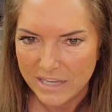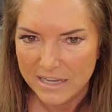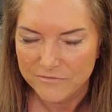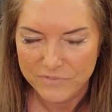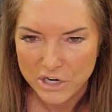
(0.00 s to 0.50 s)

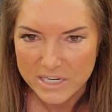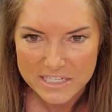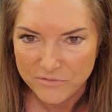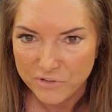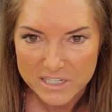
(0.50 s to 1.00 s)
very
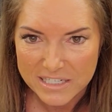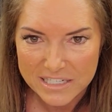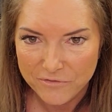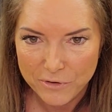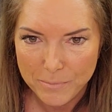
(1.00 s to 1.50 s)
different to
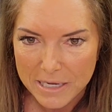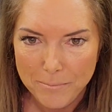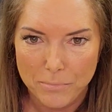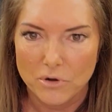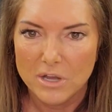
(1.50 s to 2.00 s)
different
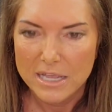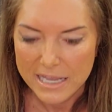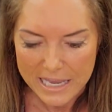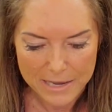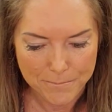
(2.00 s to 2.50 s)
people.
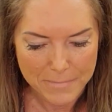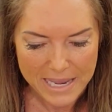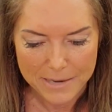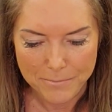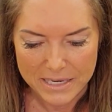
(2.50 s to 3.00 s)
It
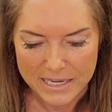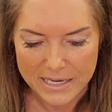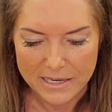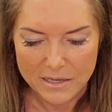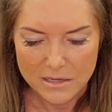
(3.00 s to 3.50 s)
may
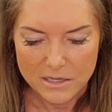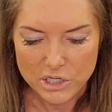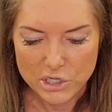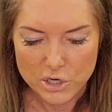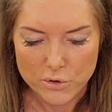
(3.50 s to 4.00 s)
be,
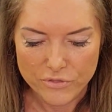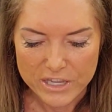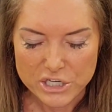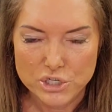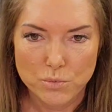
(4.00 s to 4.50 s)

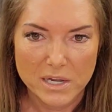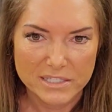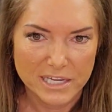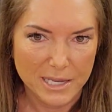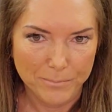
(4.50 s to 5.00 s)
things you want
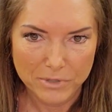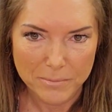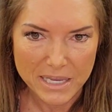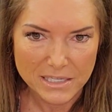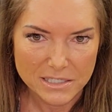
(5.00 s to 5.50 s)
to
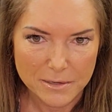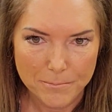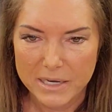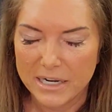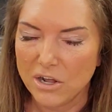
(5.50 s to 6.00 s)
implement,
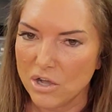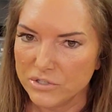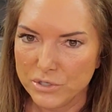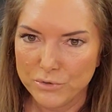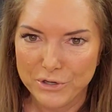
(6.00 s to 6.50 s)
but it
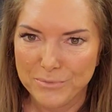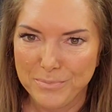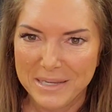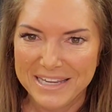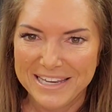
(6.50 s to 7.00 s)
also could
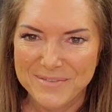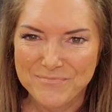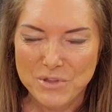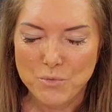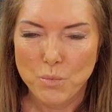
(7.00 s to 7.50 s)
be
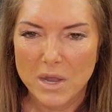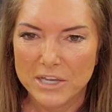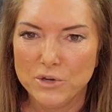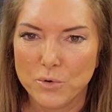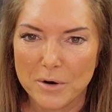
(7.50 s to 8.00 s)

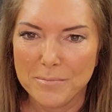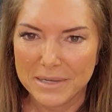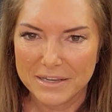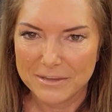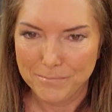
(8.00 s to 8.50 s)
what your
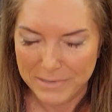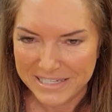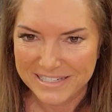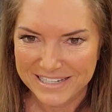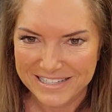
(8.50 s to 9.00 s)

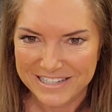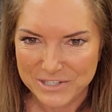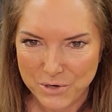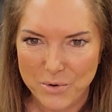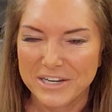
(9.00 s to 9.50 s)
business
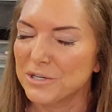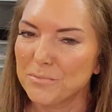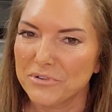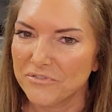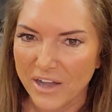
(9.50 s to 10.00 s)
is going to
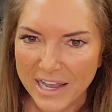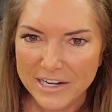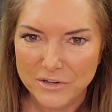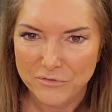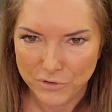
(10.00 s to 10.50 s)

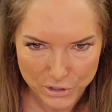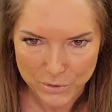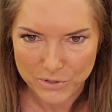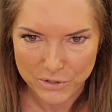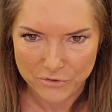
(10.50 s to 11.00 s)
provide for
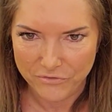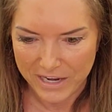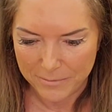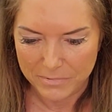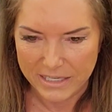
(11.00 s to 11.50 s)
you and your
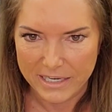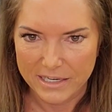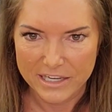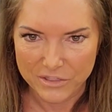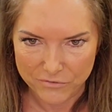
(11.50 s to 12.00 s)
family
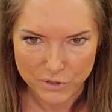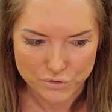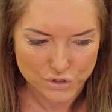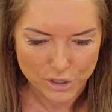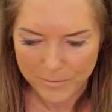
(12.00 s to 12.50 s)
in the
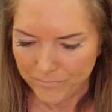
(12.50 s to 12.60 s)
future.